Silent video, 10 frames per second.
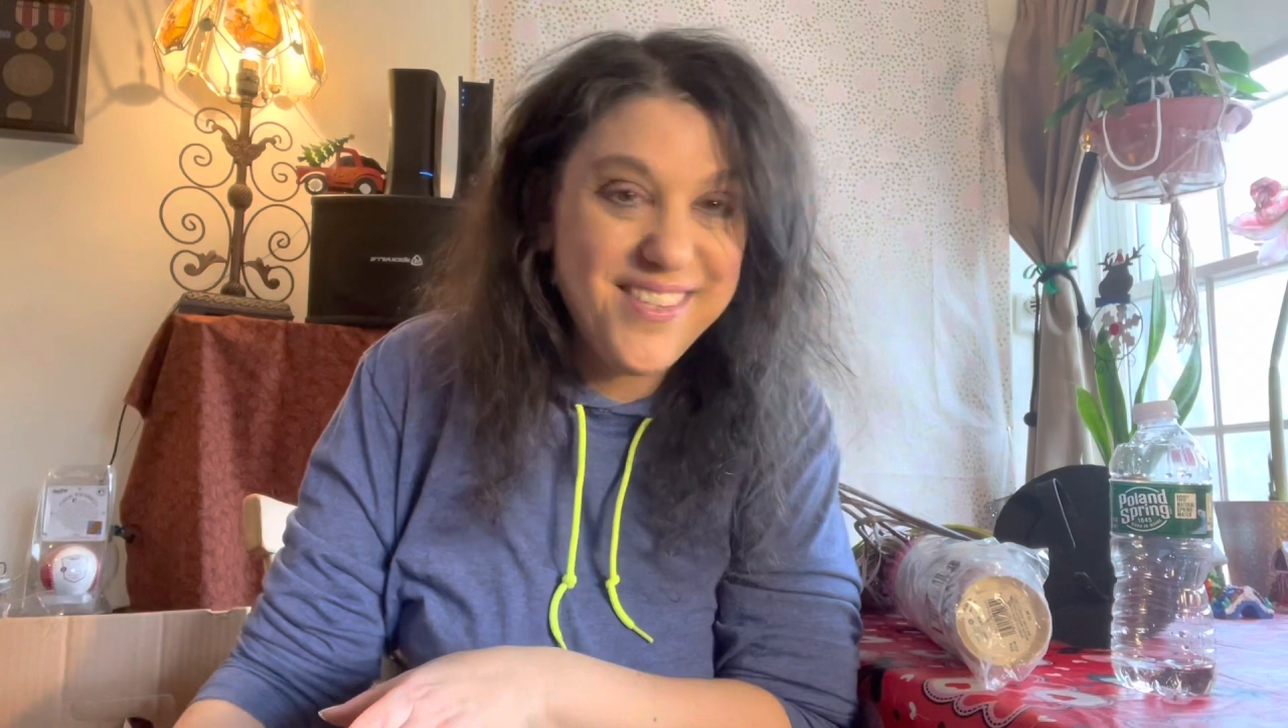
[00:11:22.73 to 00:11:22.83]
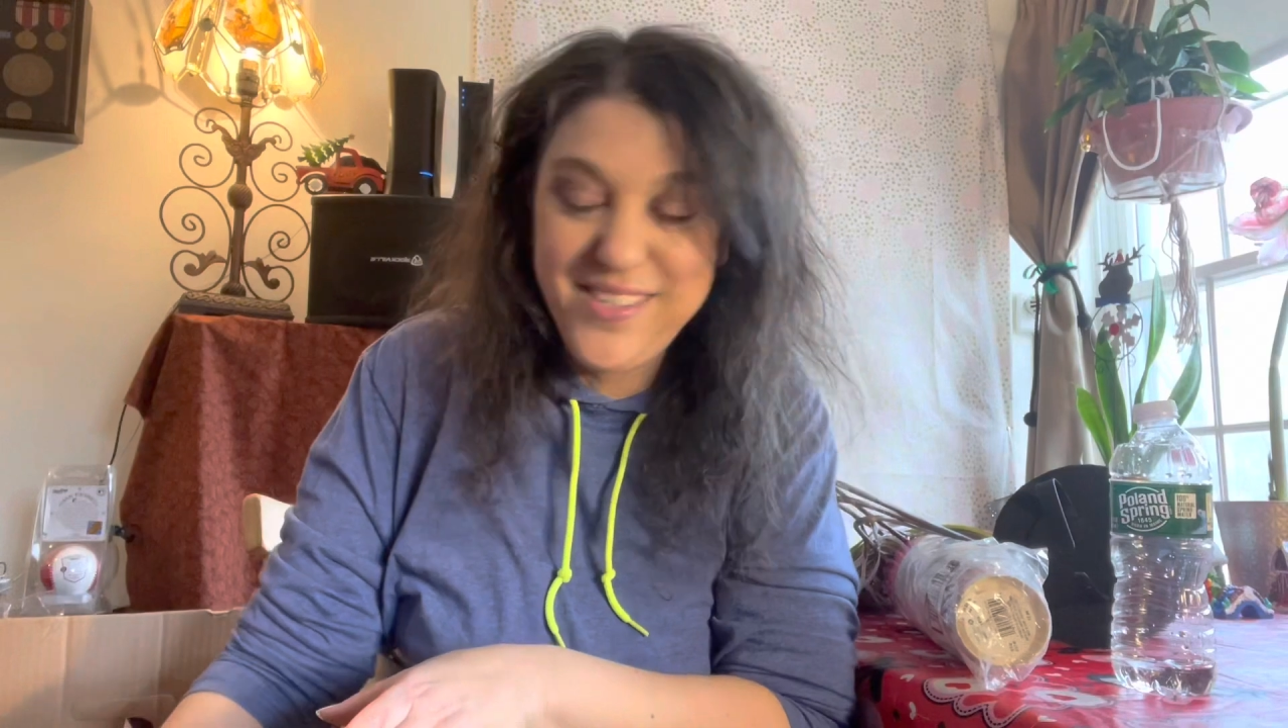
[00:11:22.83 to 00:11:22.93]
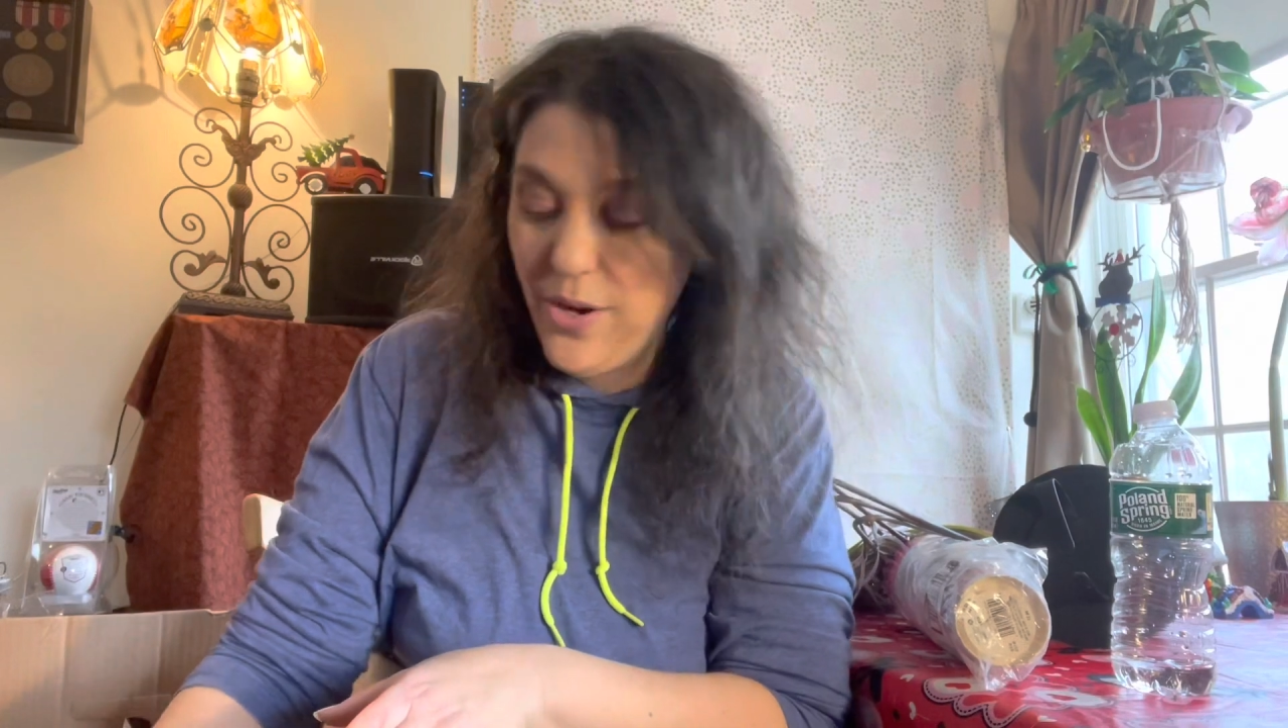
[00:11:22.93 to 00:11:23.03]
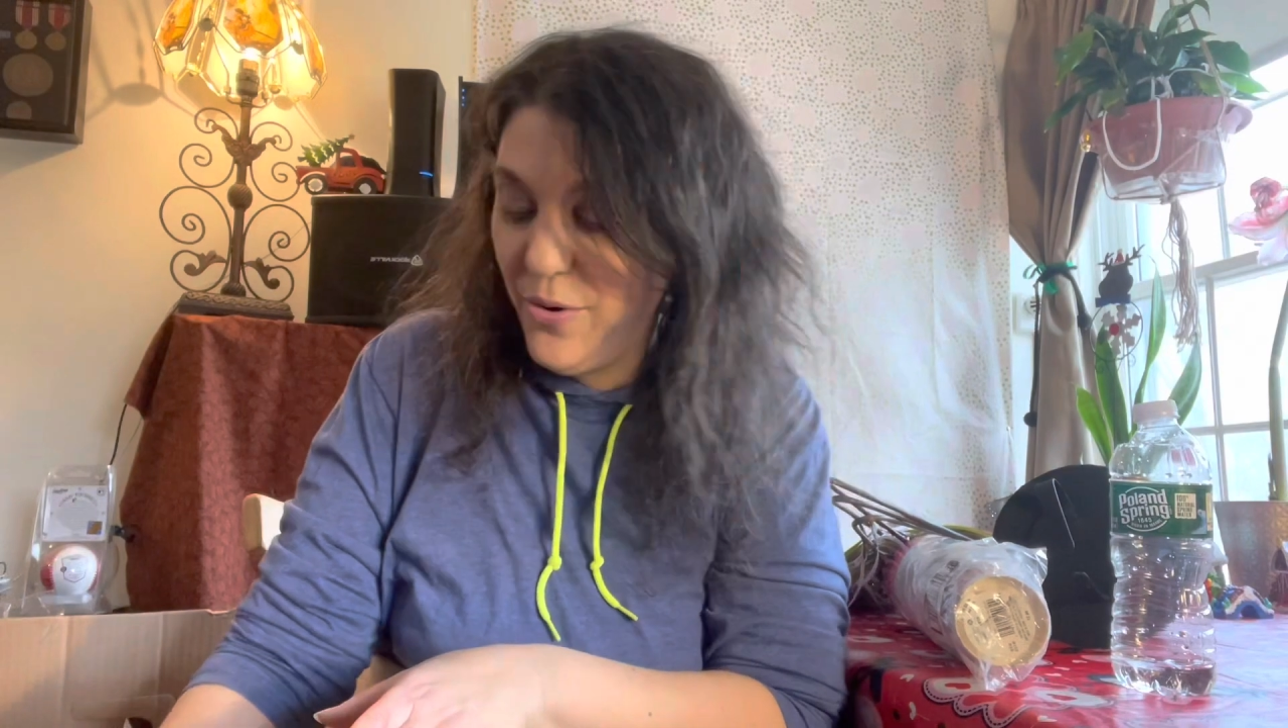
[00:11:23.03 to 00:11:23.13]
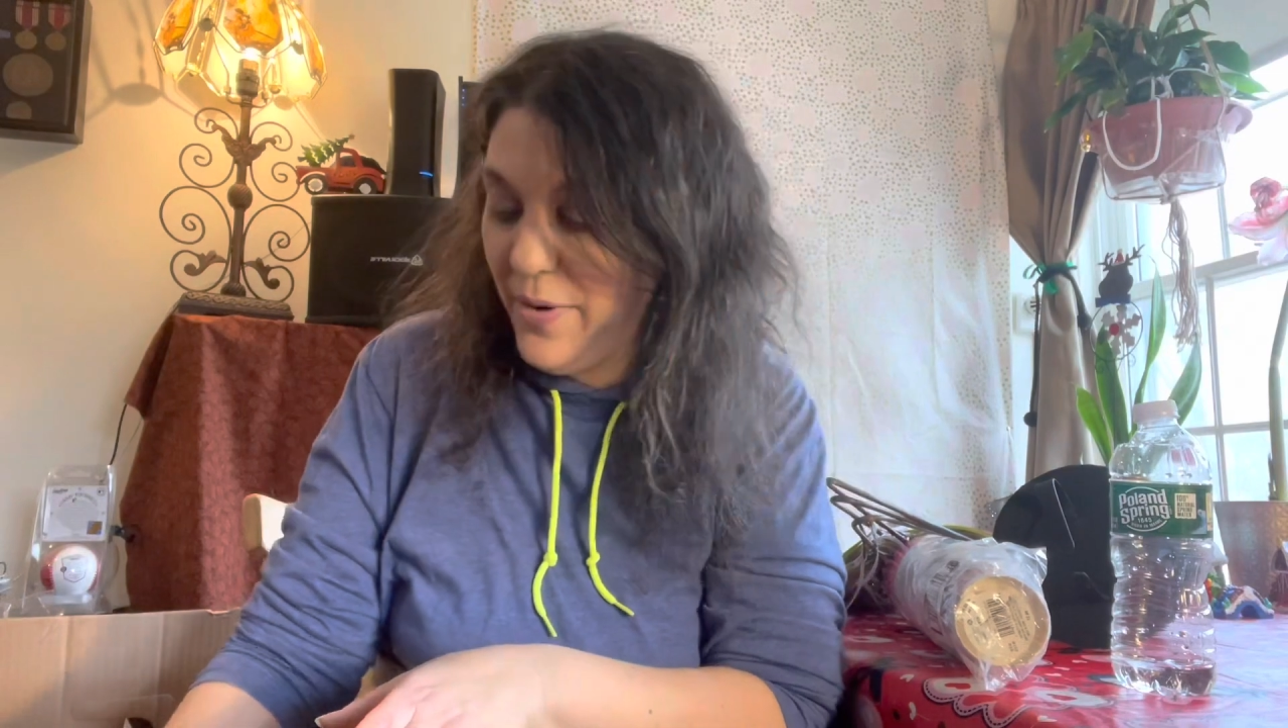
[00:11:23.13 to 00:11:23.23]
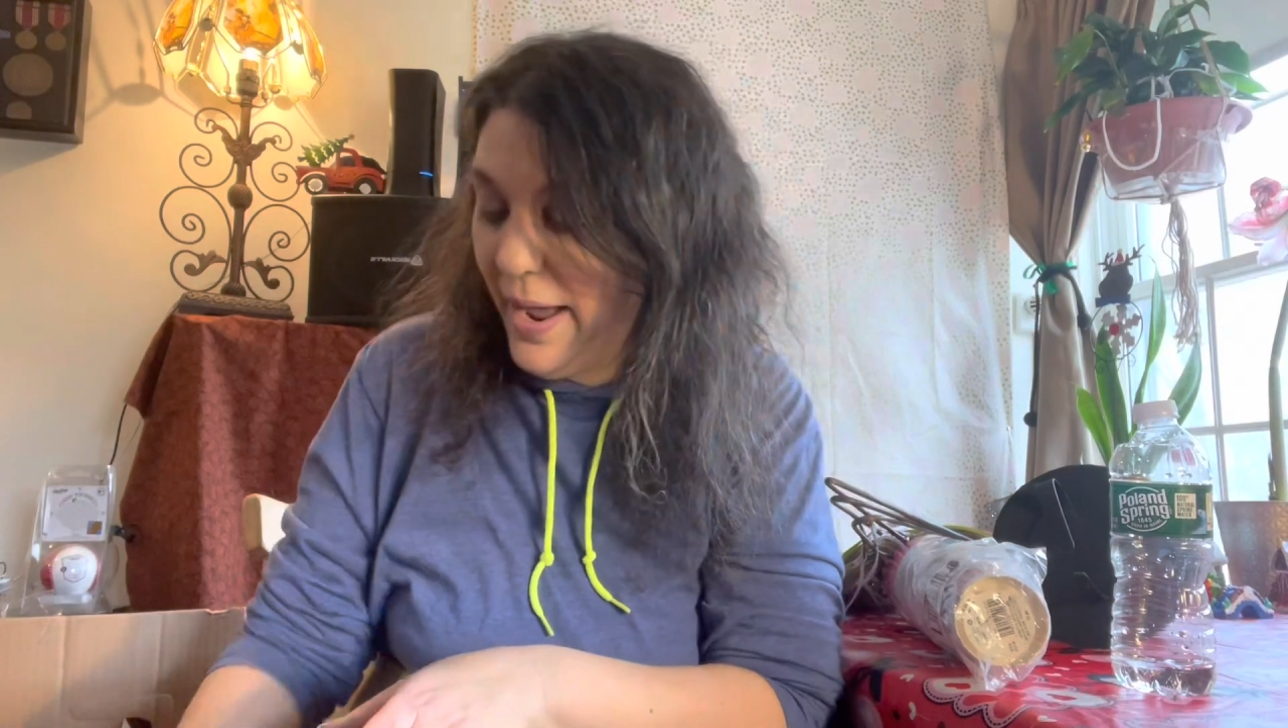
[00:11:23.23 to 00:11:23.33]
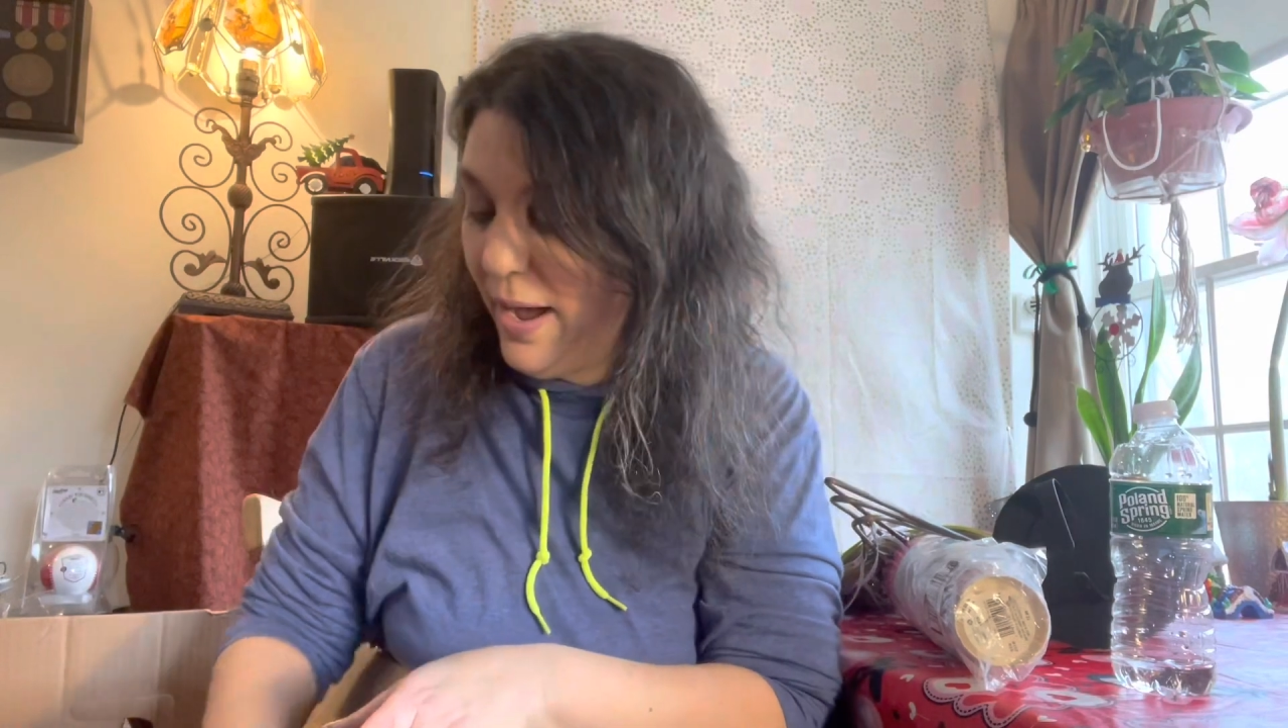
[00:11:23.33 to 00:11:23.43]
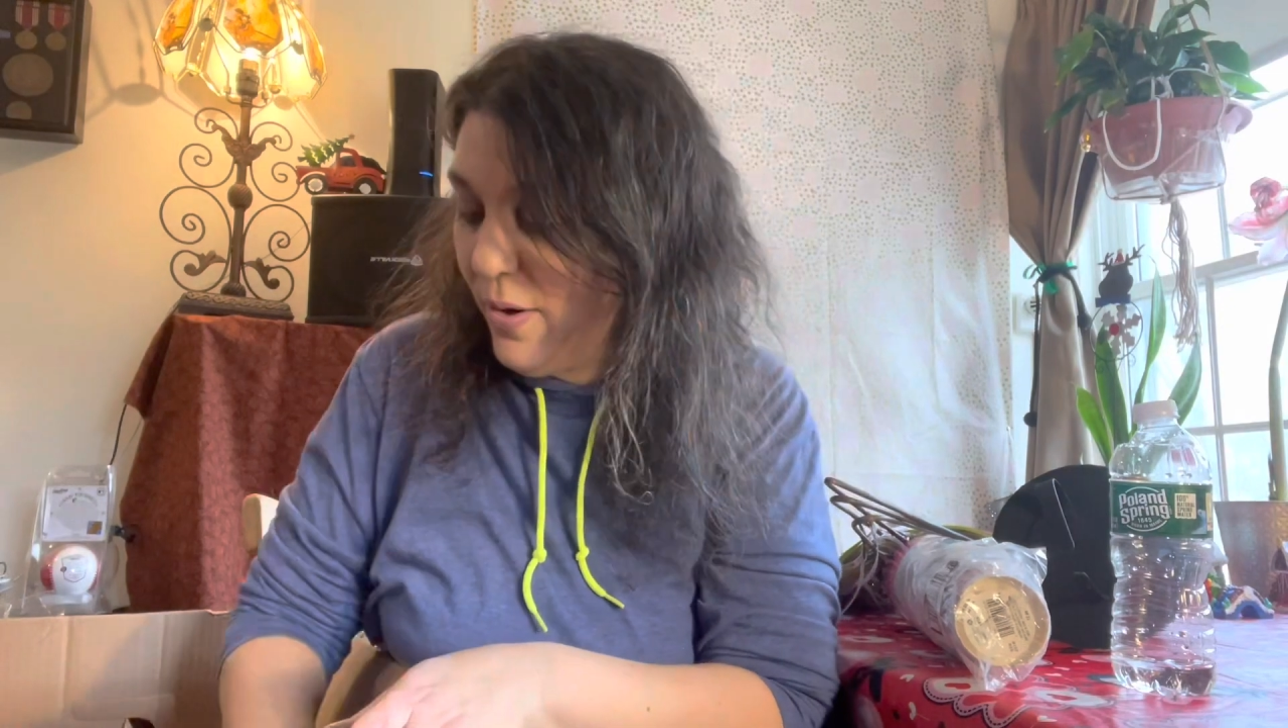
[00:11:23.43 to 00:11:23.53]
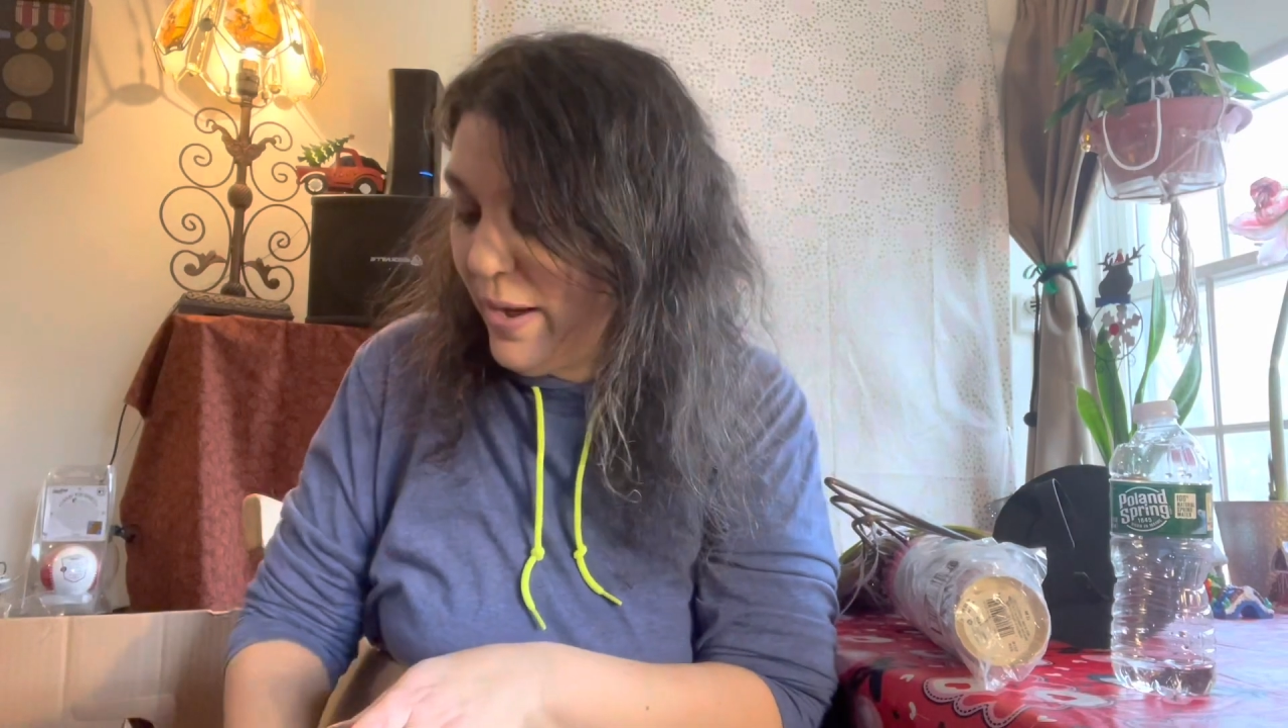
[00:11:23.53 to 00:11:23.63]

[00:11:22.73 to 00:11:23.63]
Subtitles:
So now